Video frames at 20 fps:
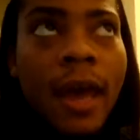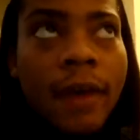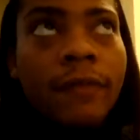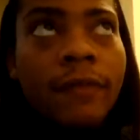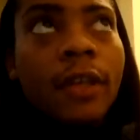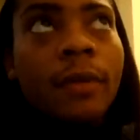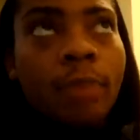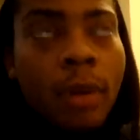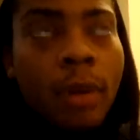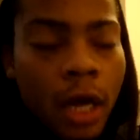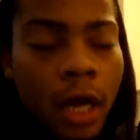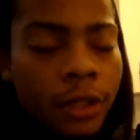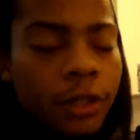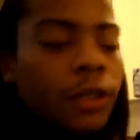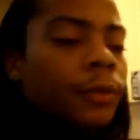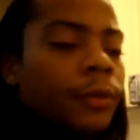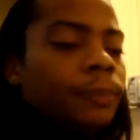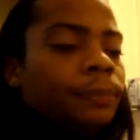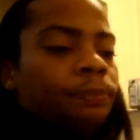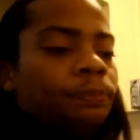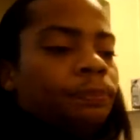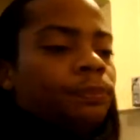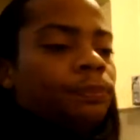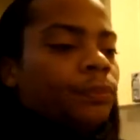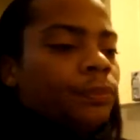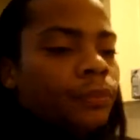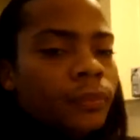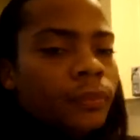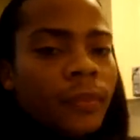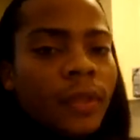heavy punch.
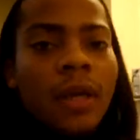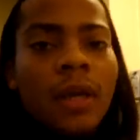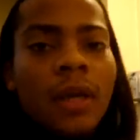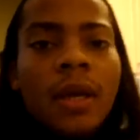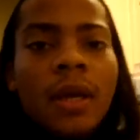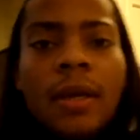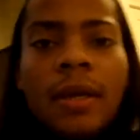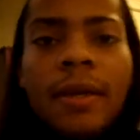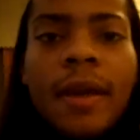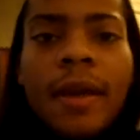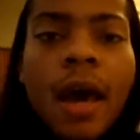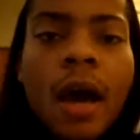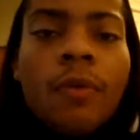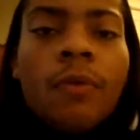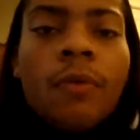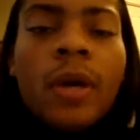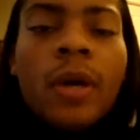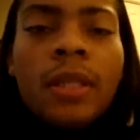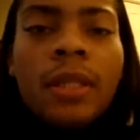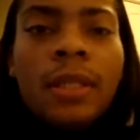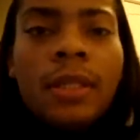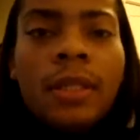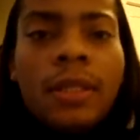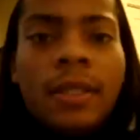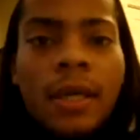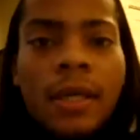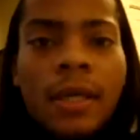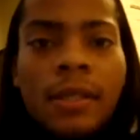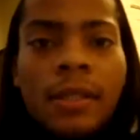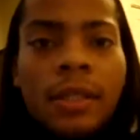Now what
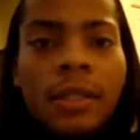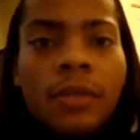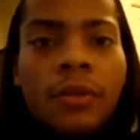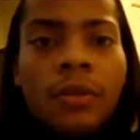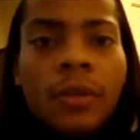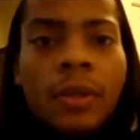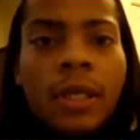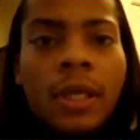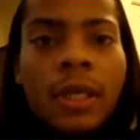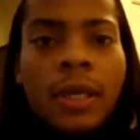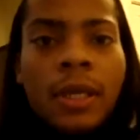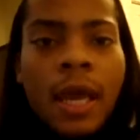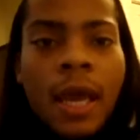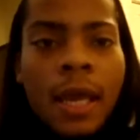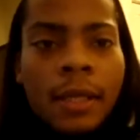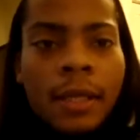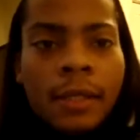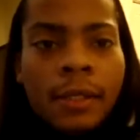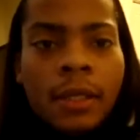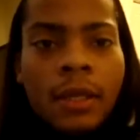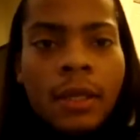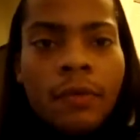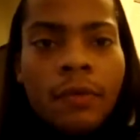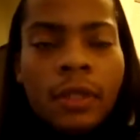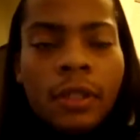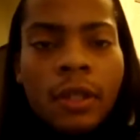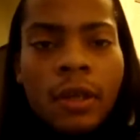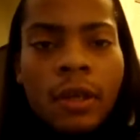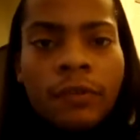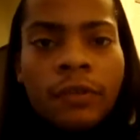this does is you'll get a
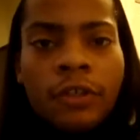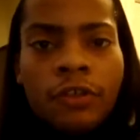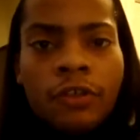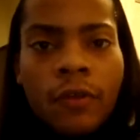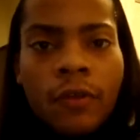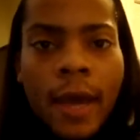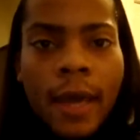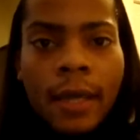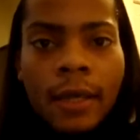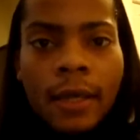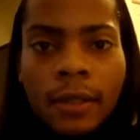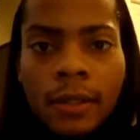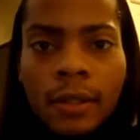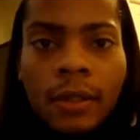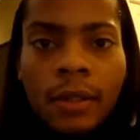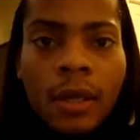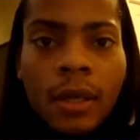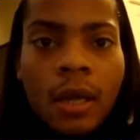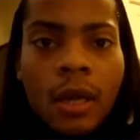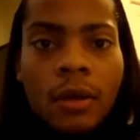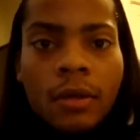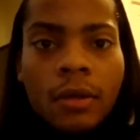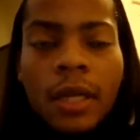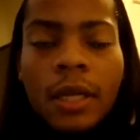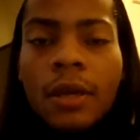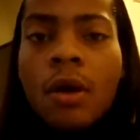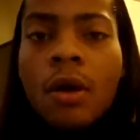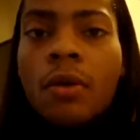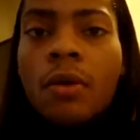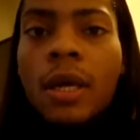series of strikes.
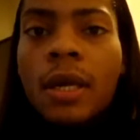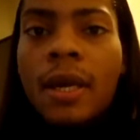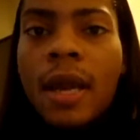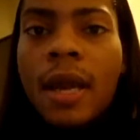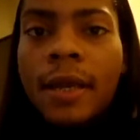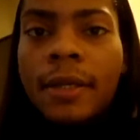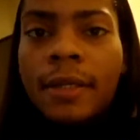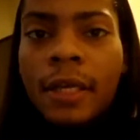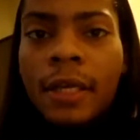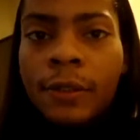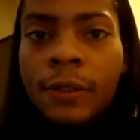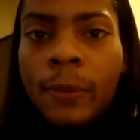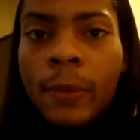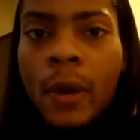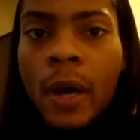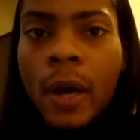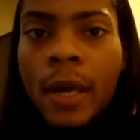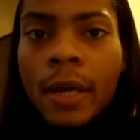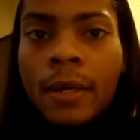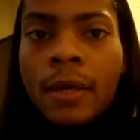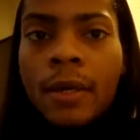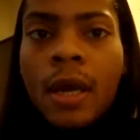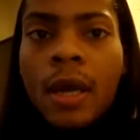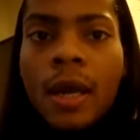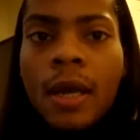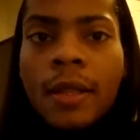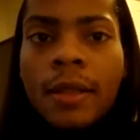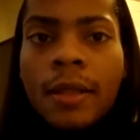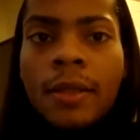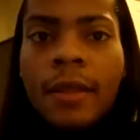They don't connect as one.
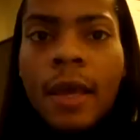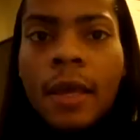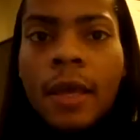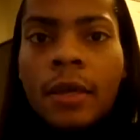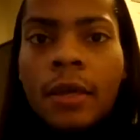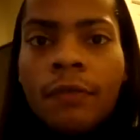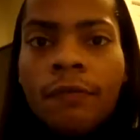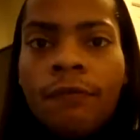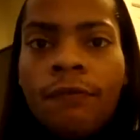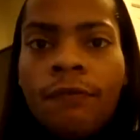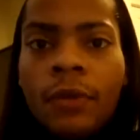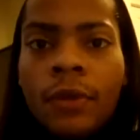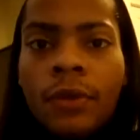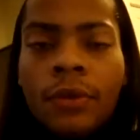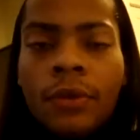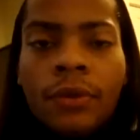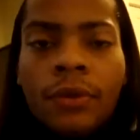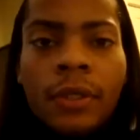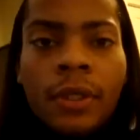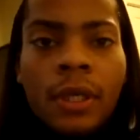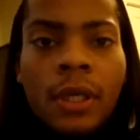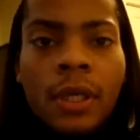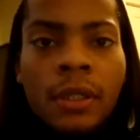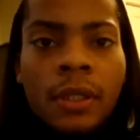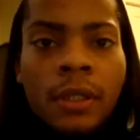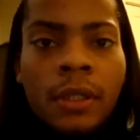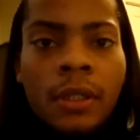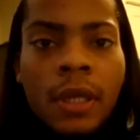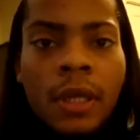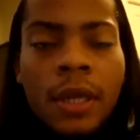They confuse,
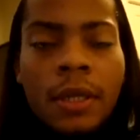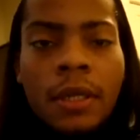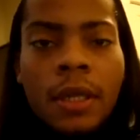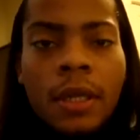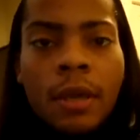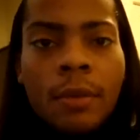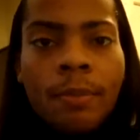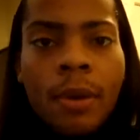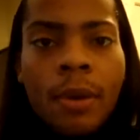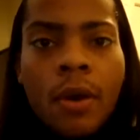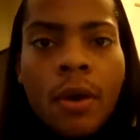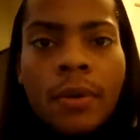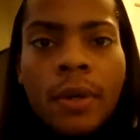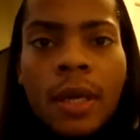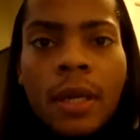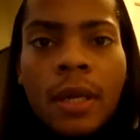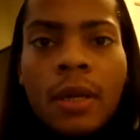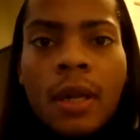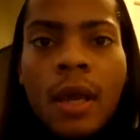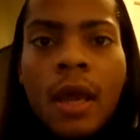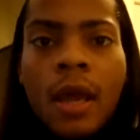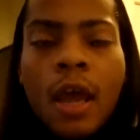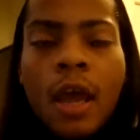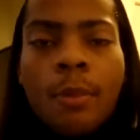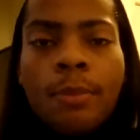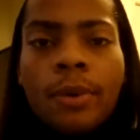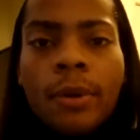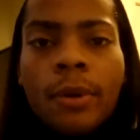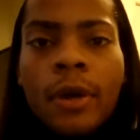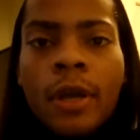stun the opponent,
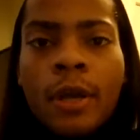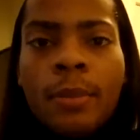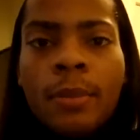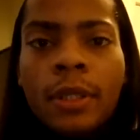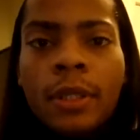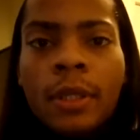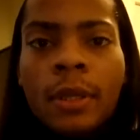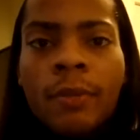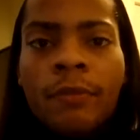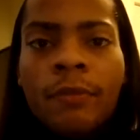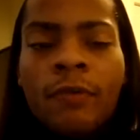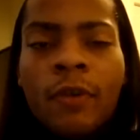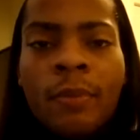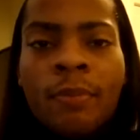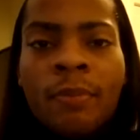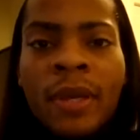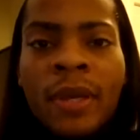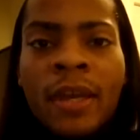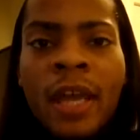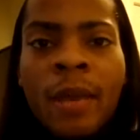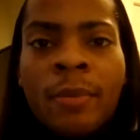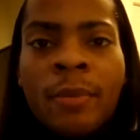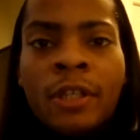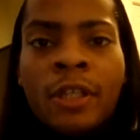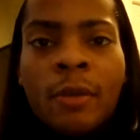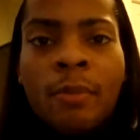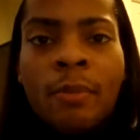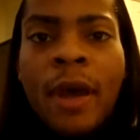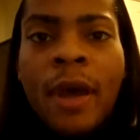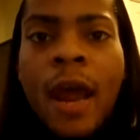and prohibit them from being
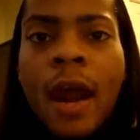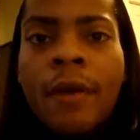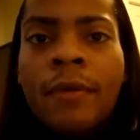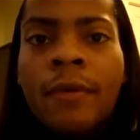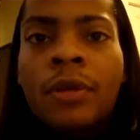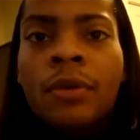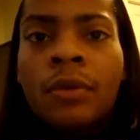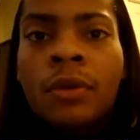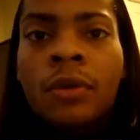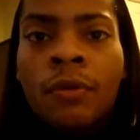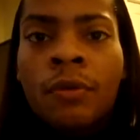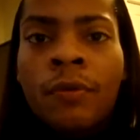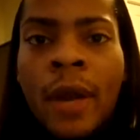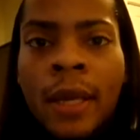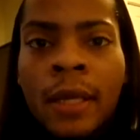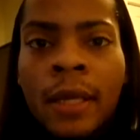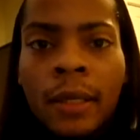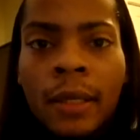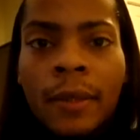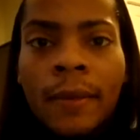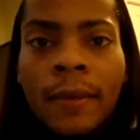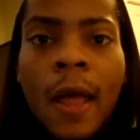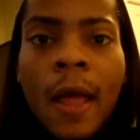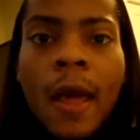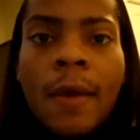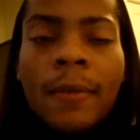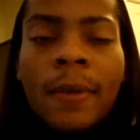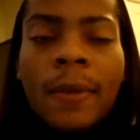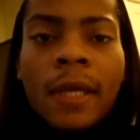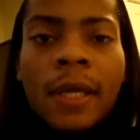able to parry you correctly.
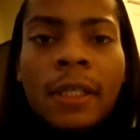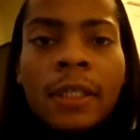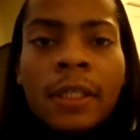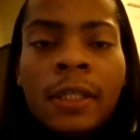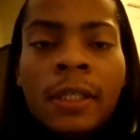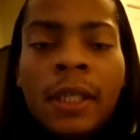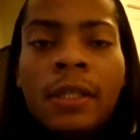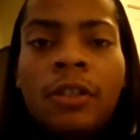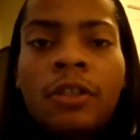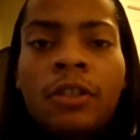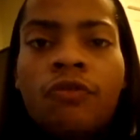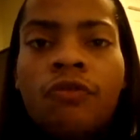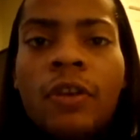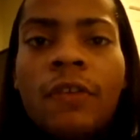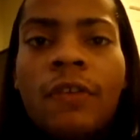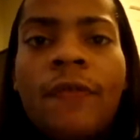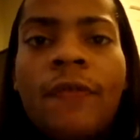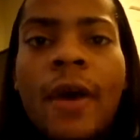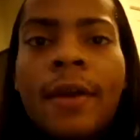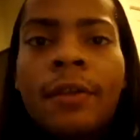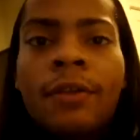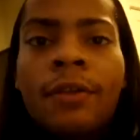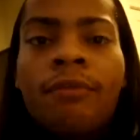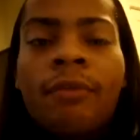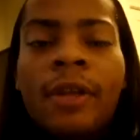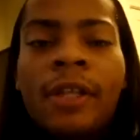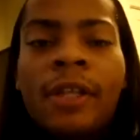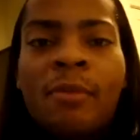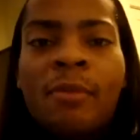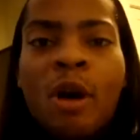Because since Street Fighter
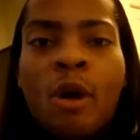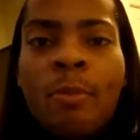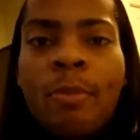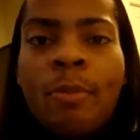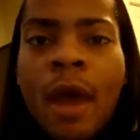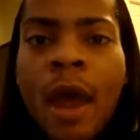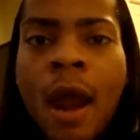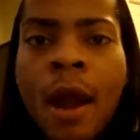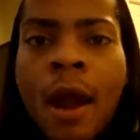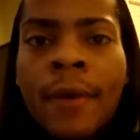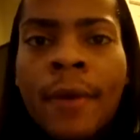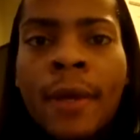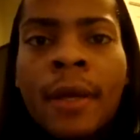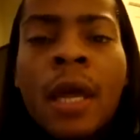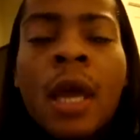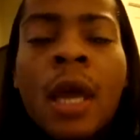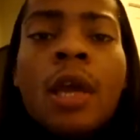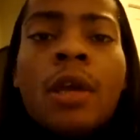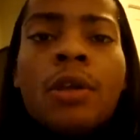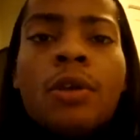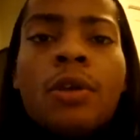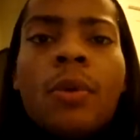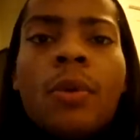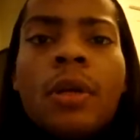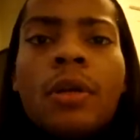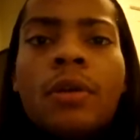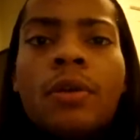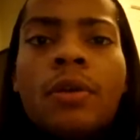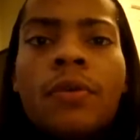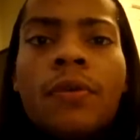3 is about parrying, you
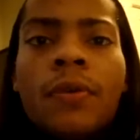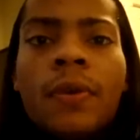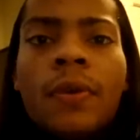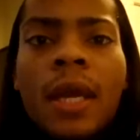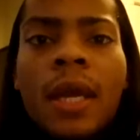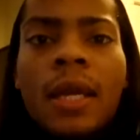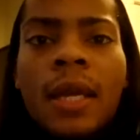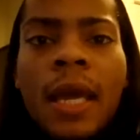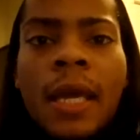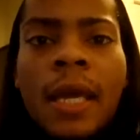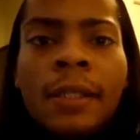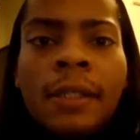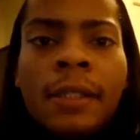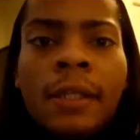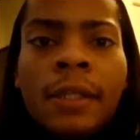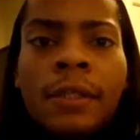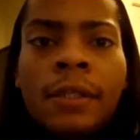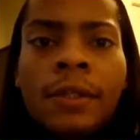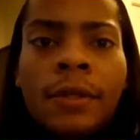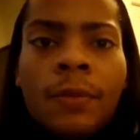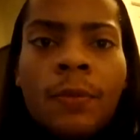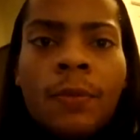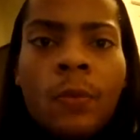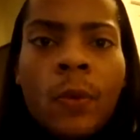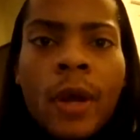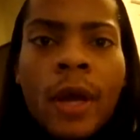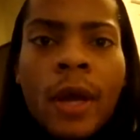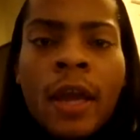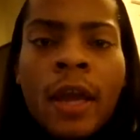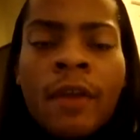want to create a
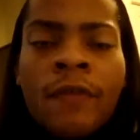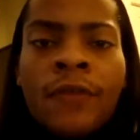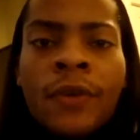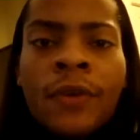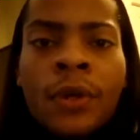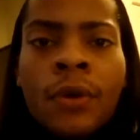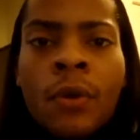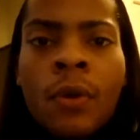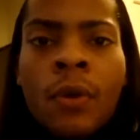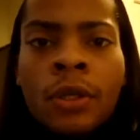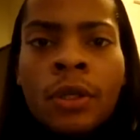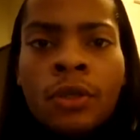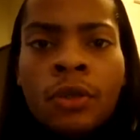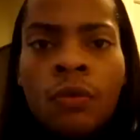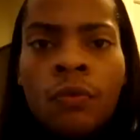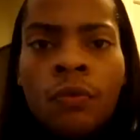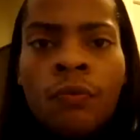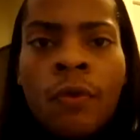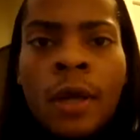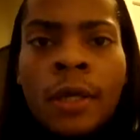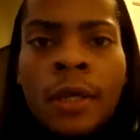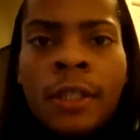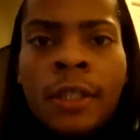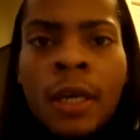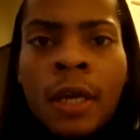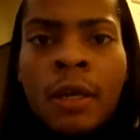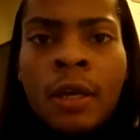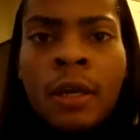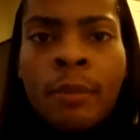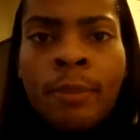system where if you're going to rush
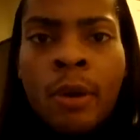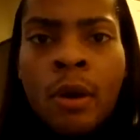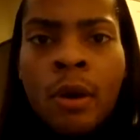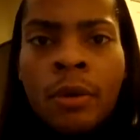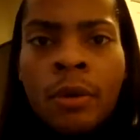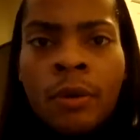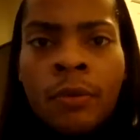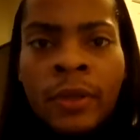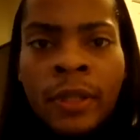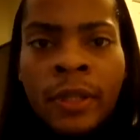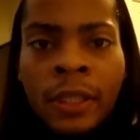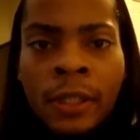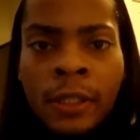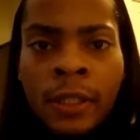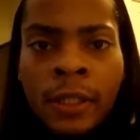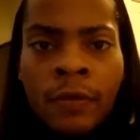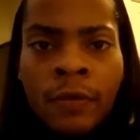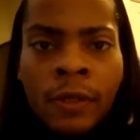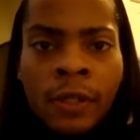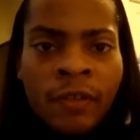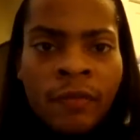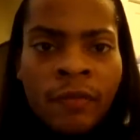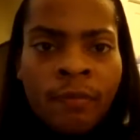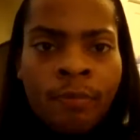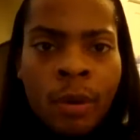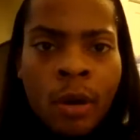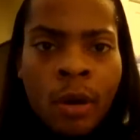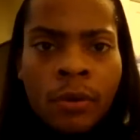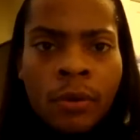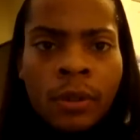down your opponent with a series of
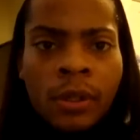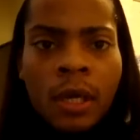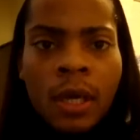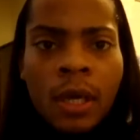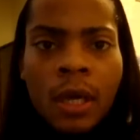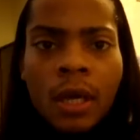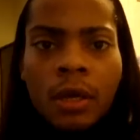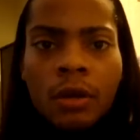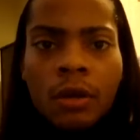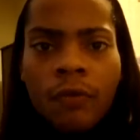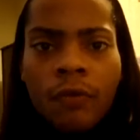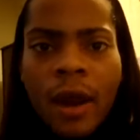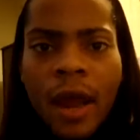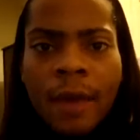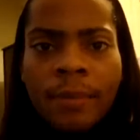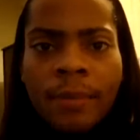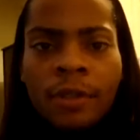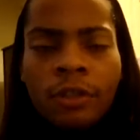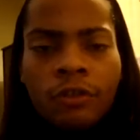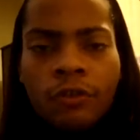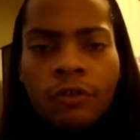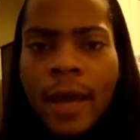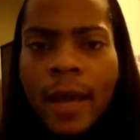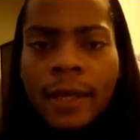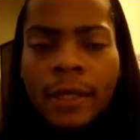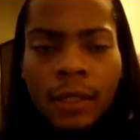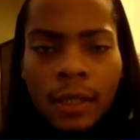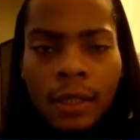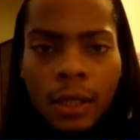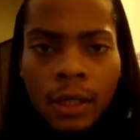pokes, grabs,
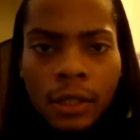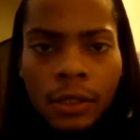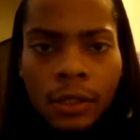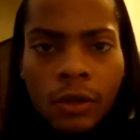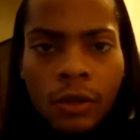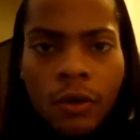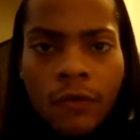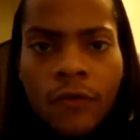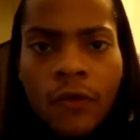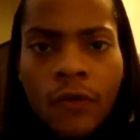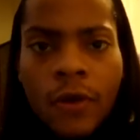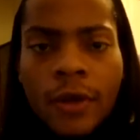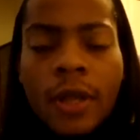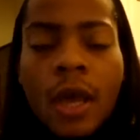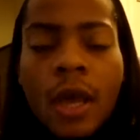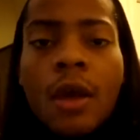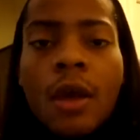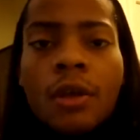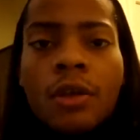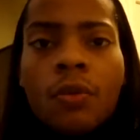strikes, and so forth,